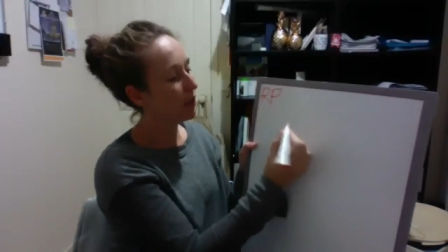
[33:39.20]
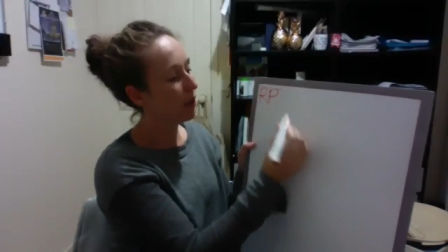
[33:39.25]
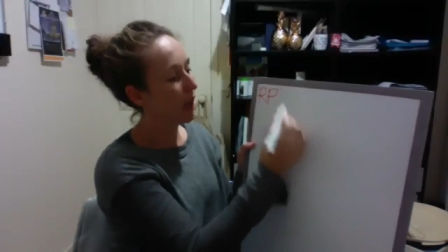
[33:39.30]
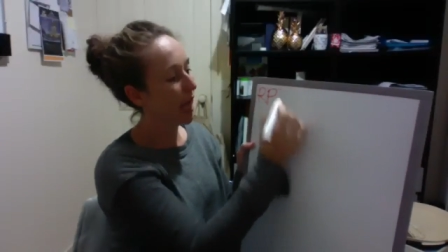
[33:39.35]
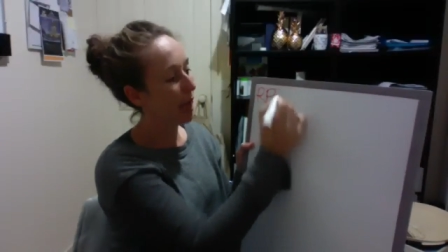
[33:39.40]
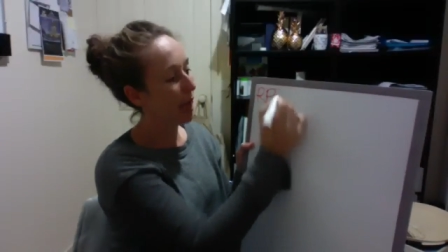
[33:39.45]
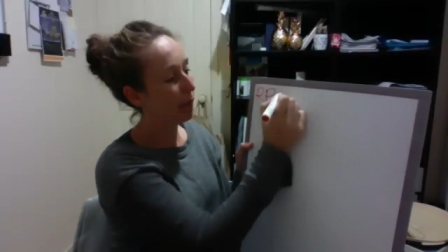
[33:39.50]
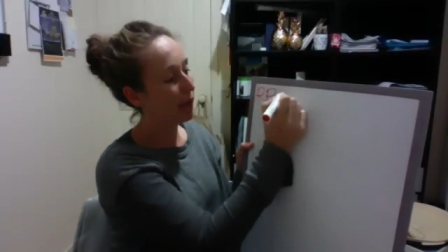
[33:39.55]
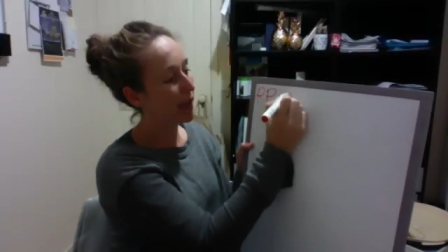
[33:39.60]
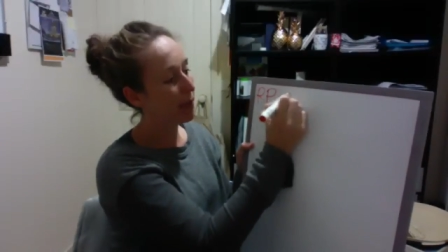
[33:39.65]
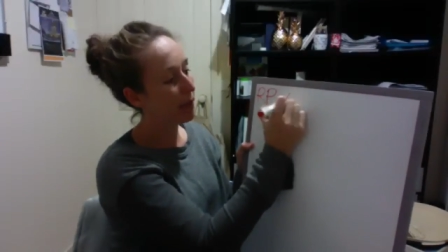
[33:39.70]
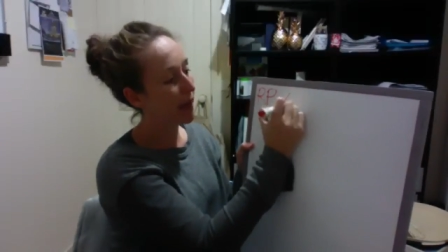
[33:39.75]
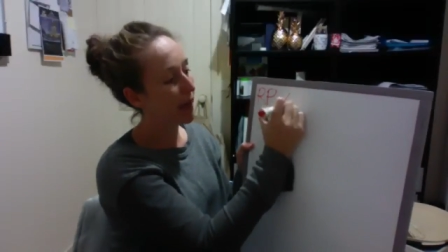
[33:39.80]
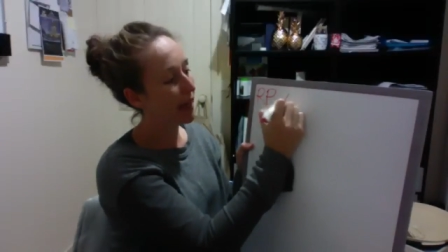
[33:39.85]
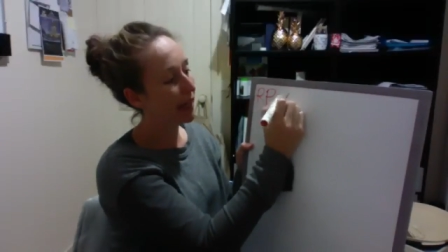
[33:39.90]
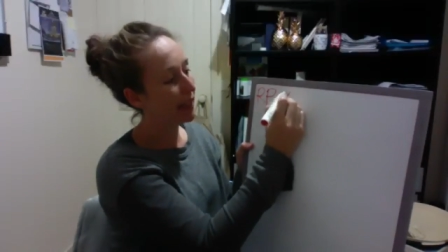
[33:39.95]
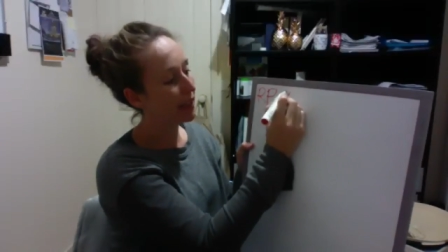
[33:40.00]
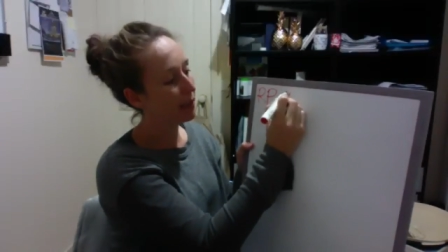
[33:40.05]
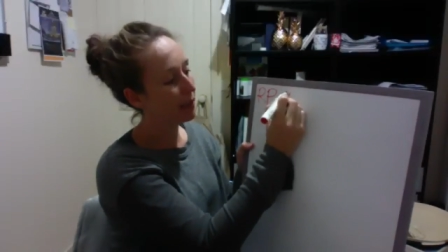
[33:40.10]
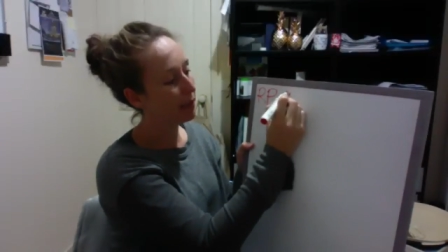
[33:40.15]
and we get
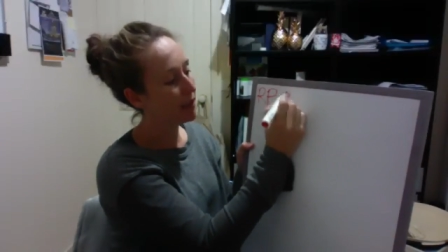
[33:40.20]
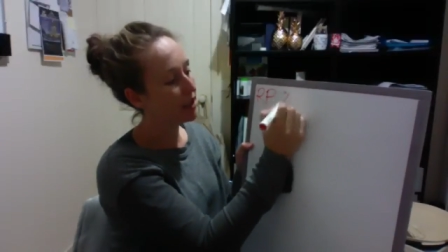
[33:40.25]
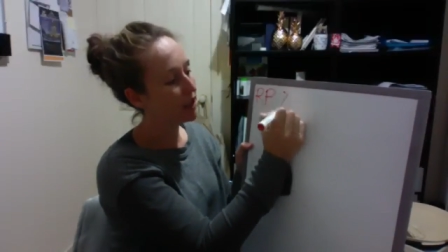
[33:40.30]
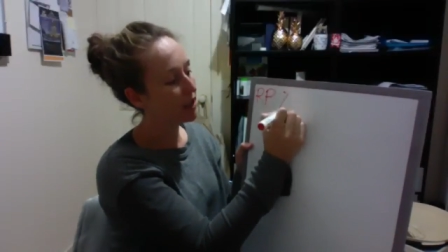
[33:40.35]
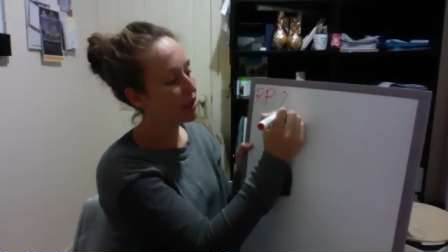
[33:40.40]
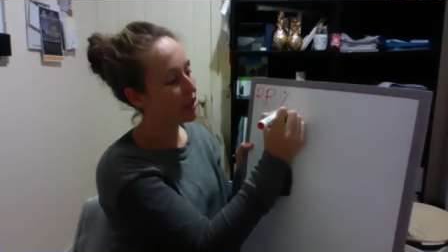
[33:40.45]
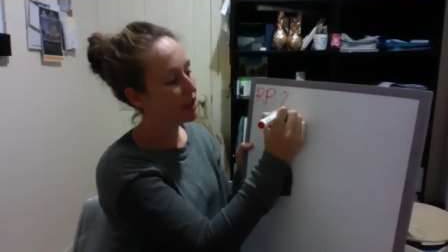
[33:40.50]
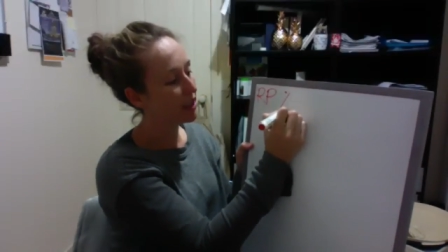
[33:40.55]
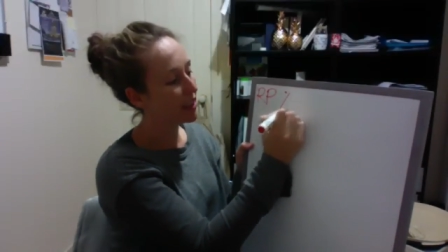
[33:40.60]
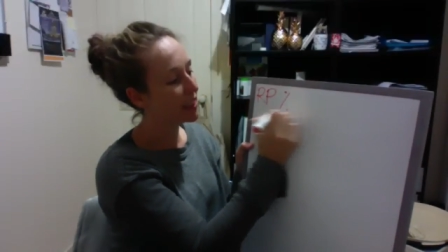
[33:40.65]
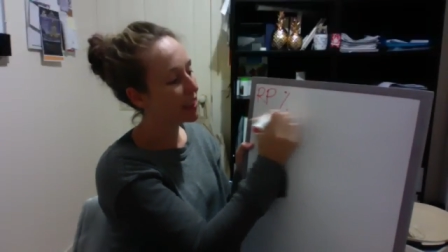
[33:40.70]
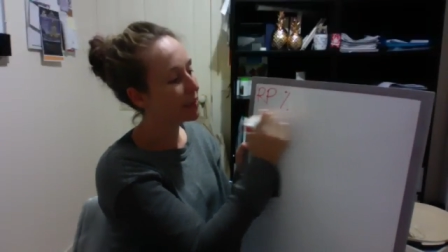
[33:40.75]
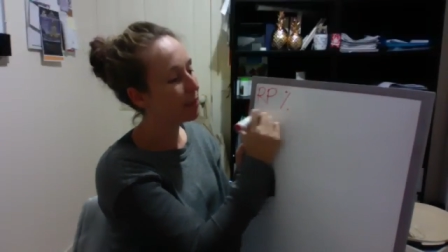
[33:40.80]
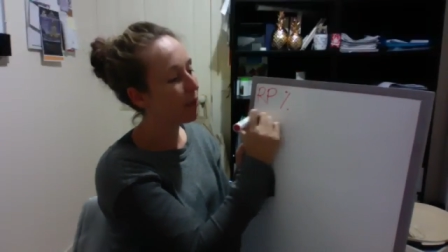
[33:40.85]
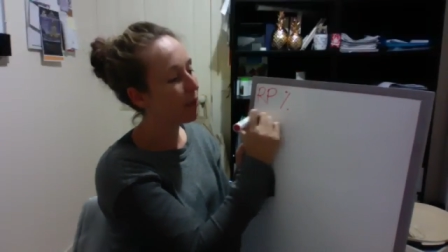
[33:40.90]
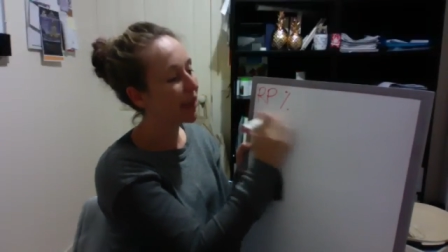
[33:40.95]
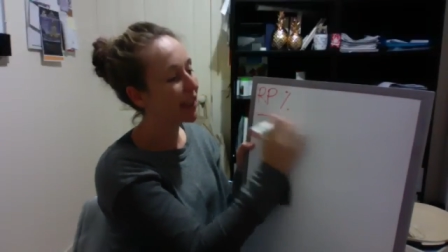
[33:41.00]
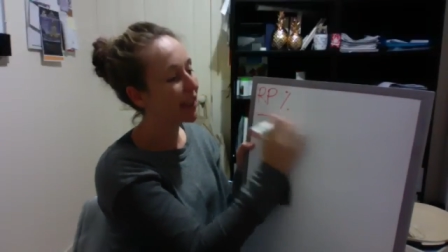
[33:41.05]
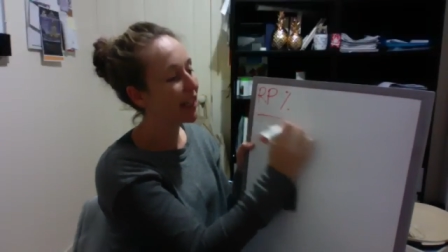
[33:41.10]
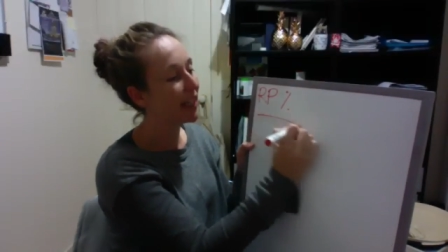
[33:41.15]
paid in commission just
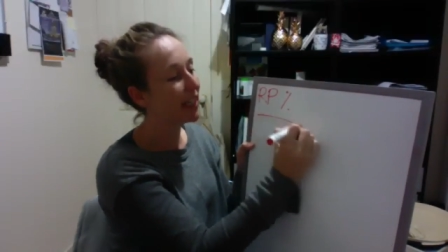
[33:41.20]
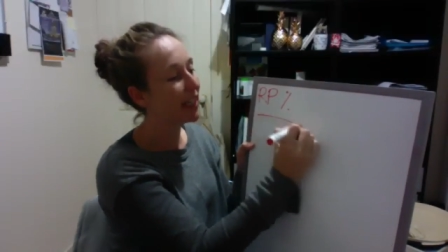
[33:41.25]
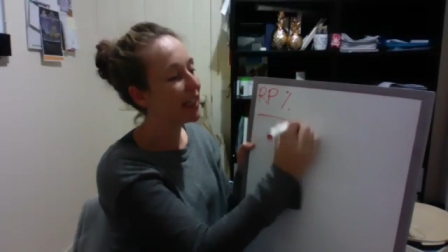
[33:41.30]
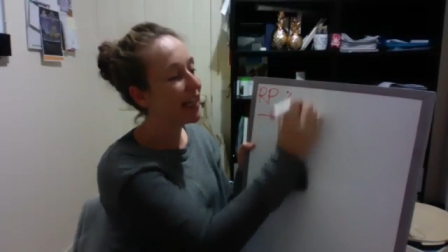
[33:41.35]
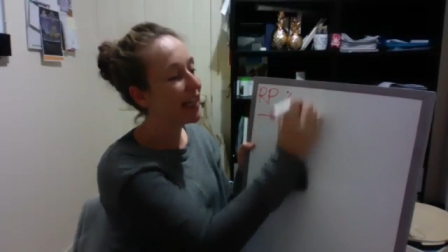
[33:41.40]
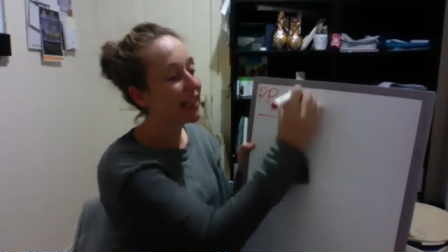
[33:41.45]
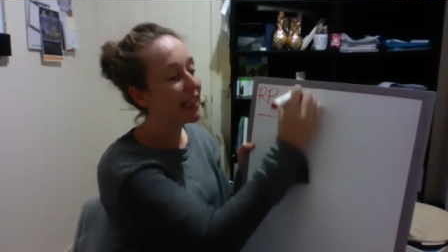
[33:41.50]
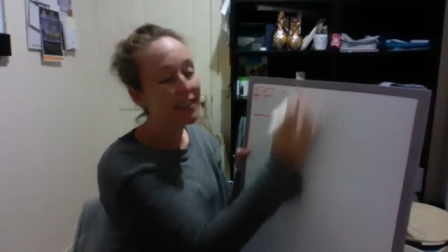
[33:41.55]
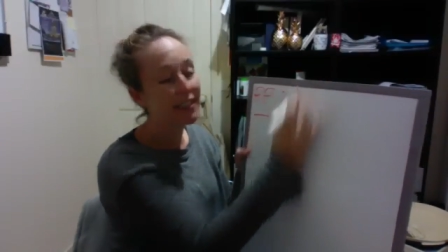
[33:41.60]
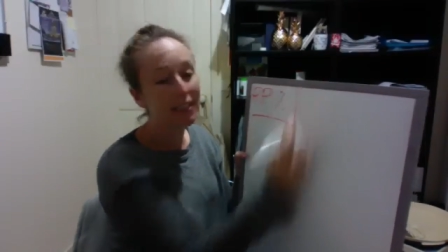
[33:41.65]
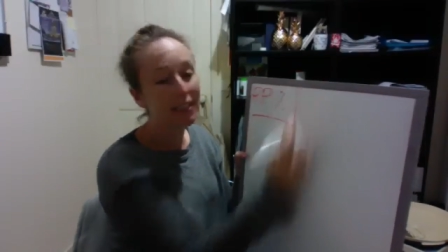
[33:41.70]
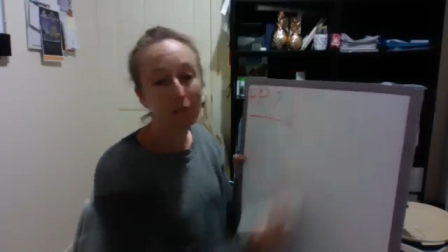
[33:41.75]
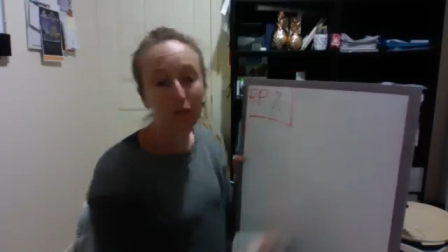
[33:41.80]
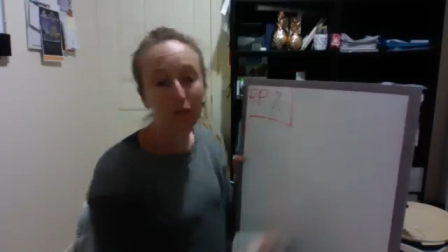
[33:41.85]
by connecting